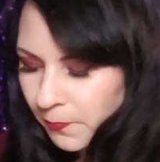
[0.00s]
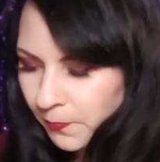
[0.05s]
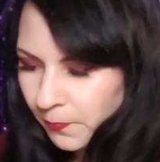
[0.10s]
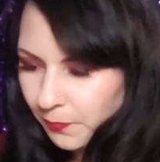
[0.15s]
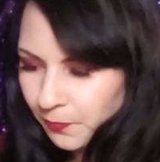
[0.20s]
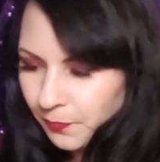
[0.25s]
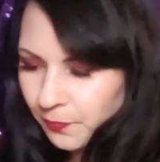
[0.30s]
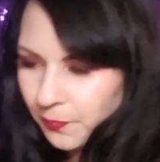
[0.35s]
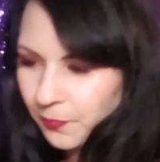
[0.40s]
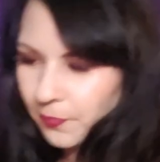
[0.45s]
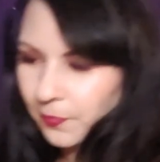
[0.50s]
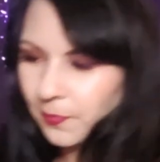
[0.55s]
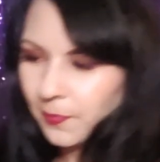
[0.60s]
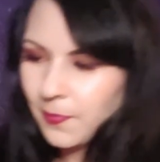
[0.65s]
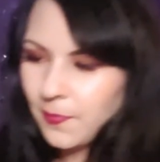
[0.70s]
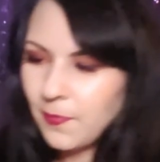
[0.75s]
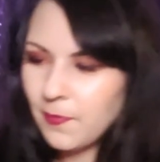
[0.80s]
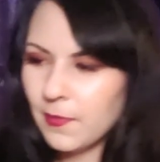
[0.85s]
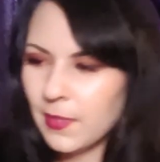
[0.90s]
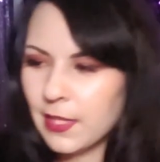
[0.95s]

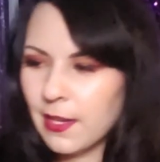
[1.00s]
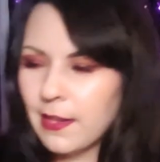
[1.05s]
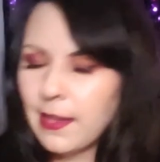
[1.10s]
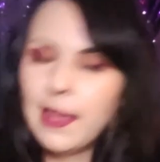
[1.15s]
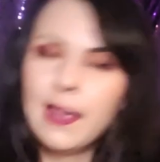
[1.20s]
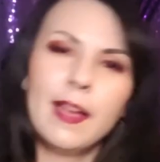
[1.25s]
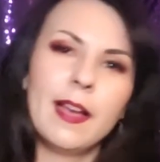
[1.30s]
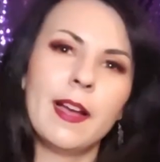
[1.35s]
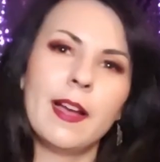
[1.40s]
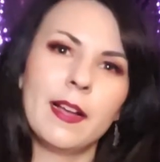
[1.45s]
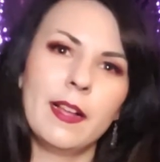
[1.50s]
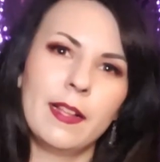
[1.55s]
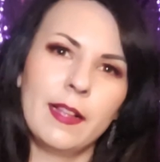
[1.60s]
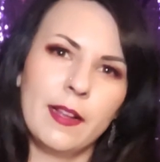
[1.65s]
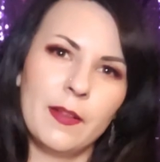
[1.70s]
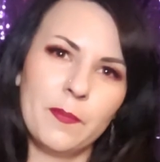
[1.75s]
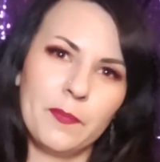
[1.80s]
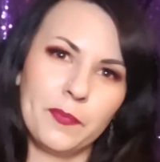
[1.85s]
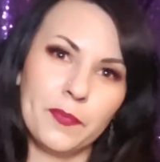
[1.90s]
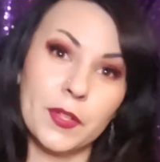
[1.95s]

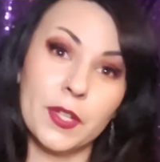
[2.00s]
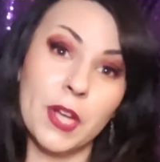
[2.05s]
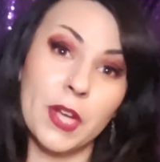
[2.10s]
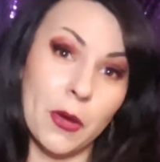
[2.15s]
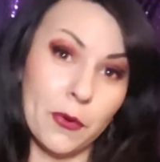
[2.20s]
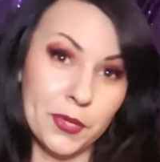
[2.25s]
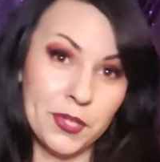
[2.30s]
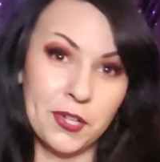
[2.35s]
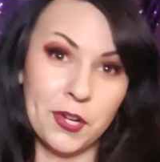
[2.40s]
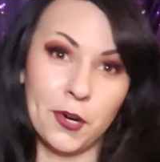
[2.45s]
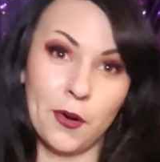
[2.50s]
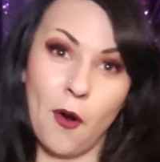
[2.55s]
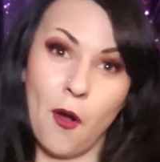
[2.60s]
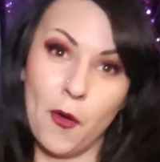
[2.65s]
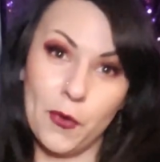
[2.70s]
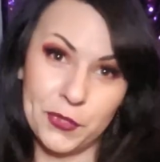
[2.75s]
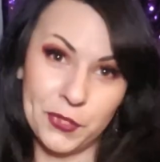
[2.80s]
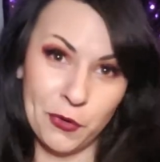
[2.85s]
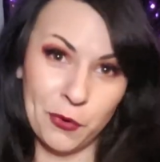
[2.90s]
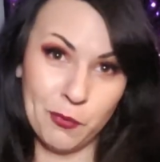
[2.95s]
the ghost here
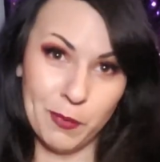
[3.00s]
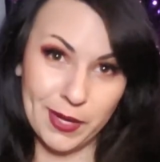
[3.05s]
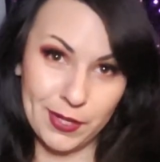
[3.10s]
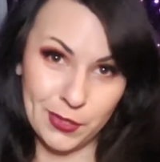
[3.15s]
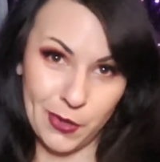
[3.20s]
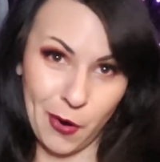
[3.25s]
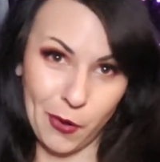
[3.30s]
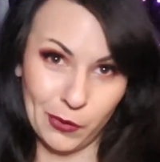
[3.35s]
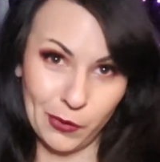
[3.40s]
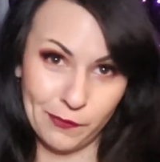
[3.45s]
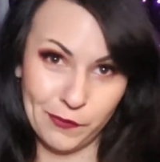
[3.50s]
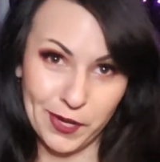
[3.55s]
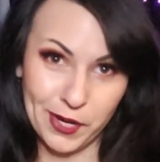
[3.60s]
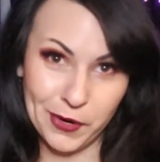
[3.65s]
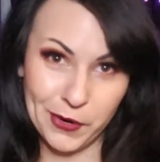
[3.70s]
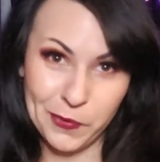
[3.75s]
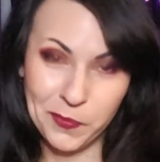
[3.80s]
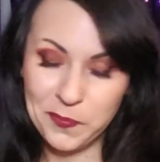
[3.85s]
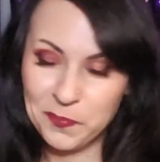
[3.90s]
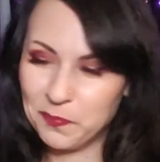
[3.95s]
also missed all of
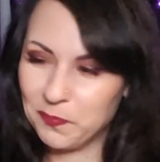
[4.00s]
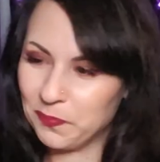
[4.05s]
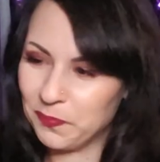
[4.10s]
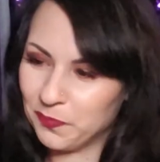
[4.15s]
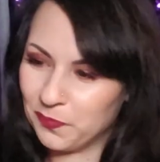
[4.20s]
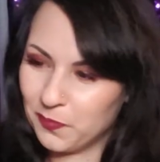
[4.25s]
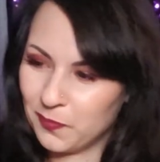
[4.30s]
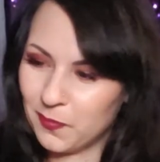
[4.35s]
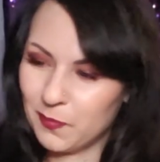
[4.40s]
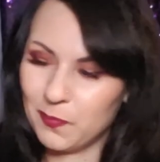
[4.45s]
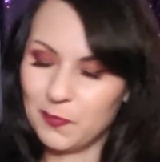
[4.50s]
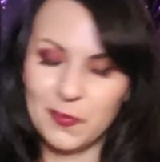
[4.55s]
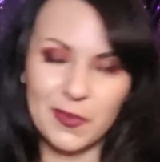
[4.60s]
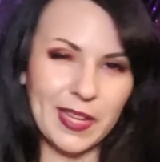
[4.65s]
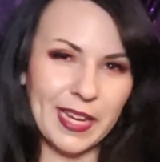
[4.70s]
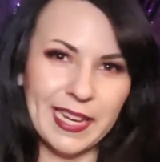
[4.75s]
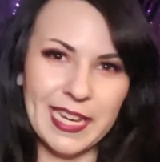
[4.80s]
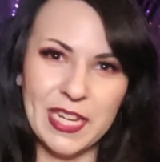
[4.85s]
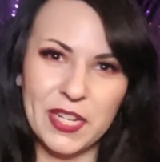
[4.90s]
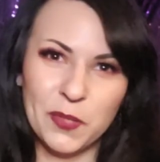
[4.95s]
you.
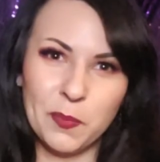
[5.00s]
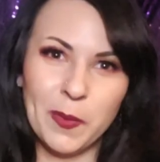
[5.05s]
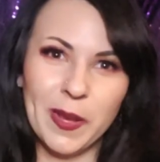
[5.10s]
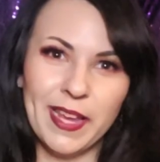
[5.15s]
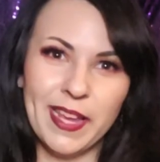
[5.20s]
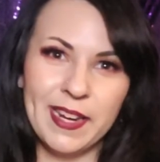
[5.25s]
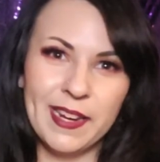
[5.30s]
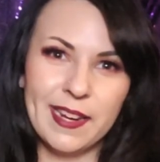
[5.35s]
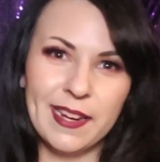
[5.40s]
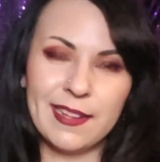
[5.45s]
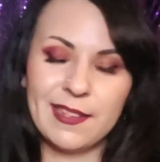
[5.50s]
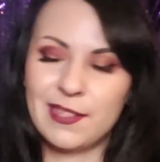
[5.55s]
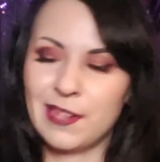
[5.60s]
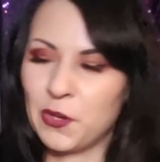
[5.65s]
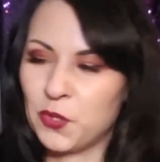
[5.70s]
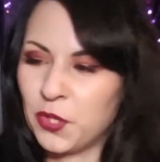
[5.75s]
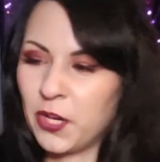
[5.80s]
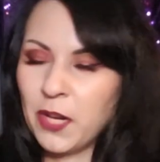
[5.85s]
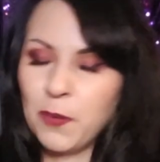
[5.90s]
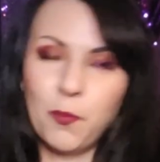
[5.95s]
He's been
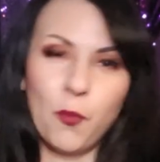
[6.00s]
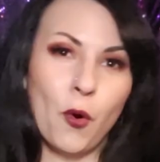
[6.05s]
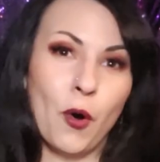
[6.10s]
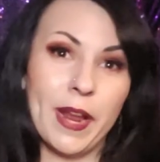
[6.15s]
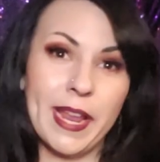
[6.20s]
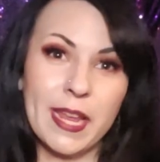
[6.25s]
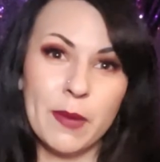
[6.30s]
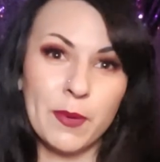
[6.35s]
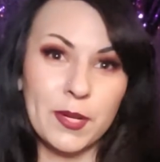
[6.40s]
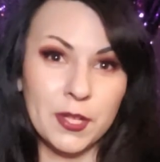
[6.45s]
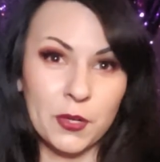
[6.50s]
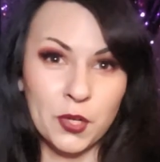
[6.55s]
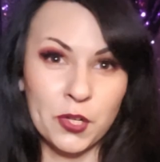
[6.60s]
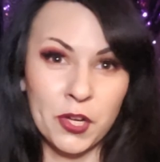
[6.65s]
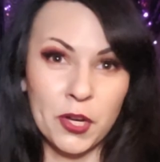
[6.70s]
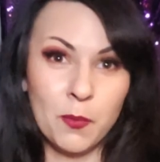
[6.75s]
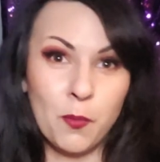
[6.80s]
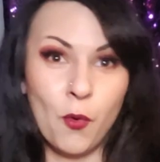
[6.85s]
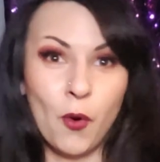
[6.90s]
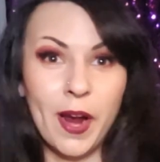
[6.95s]
such a good boy. He was such a
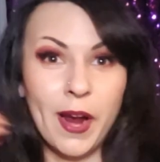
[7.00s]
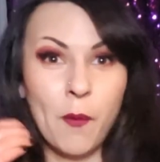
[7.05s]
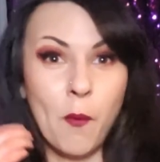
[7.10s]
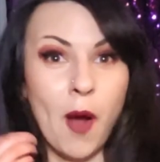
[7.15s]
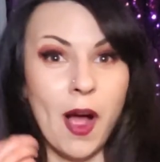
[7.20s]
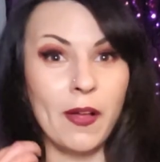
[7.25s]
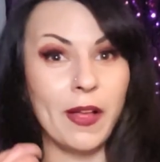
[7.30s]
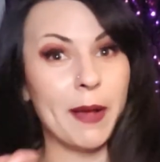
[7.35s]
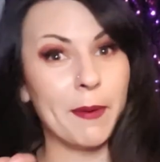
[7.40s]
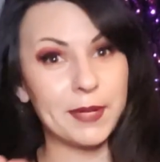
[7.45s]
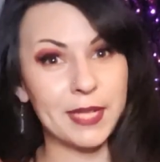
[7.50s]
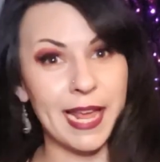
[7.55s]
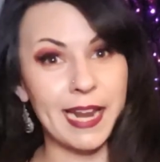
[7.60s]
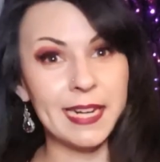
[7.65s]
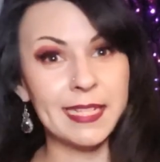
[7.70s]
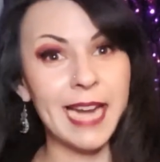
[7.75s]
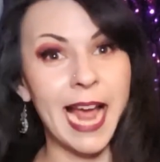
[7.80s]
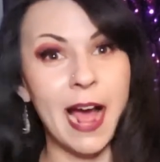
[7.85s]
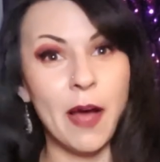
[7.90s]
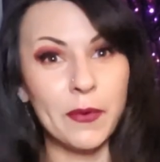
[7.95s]
good boy while I was out
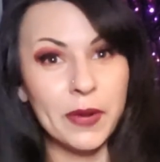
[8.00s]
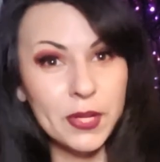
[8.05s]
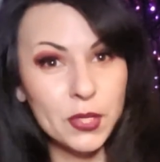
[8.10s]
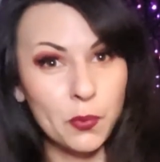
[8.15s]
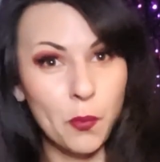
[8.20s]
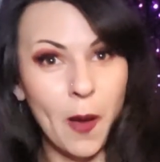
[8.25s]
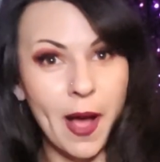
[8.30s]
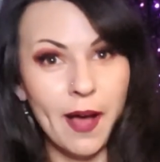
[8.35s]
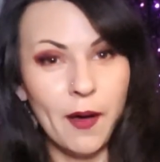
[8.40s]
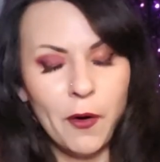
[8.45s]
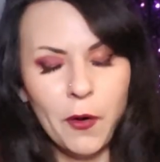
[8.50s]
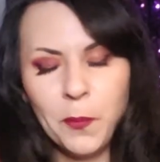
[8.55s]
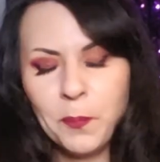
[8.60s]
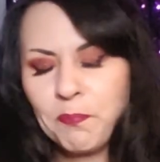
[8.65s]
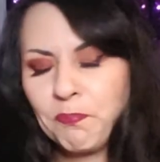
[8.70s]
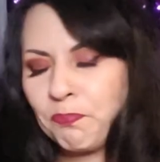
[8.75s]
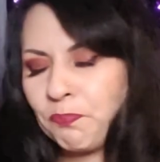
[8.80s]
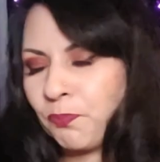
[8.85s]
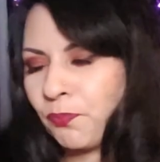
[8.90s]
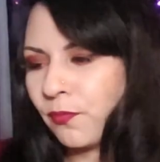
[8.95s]
of town as
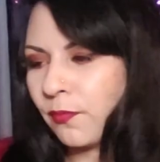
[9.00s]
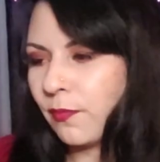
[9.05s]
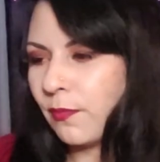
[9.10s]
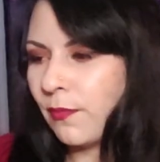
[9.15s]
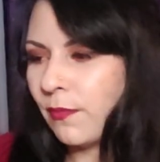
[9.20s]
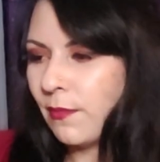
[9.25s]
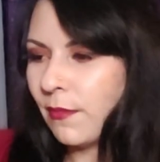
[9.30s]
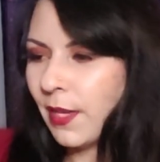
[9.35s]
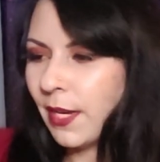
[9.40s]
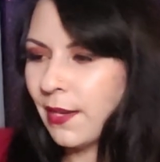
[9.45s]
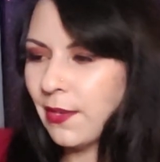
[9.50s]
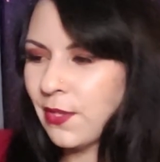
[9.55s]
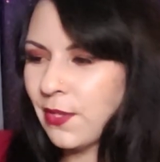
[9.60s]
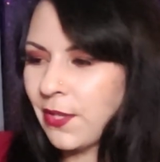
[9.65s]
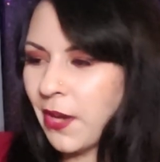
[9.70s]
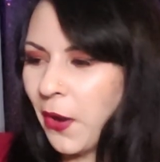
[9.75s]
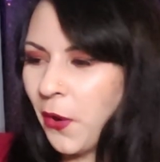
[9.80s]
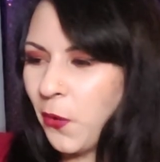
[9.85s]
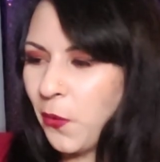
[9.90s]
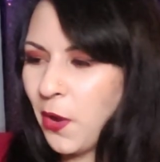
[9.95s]
well.
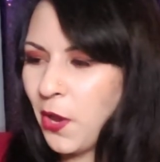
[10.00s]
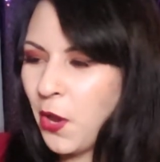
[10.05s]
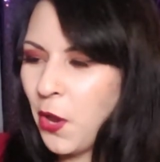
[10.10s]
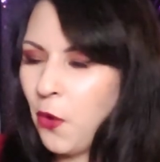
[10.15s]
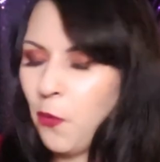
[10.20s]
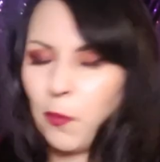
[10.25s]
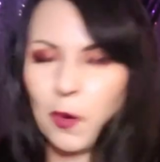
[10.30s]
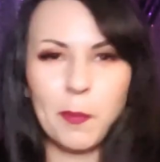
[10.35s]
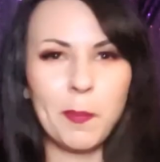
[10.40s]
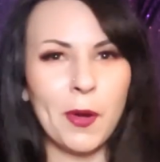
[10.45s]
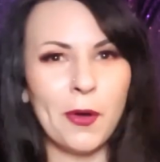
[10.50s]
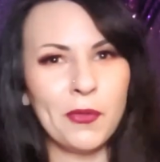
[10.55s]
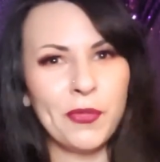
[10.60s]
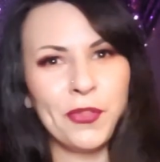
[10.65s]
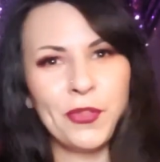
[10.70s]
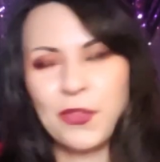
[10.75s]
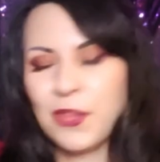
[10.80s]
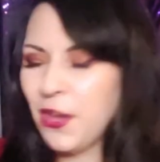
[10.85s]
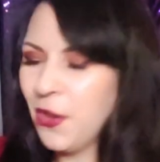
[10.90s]
So we're both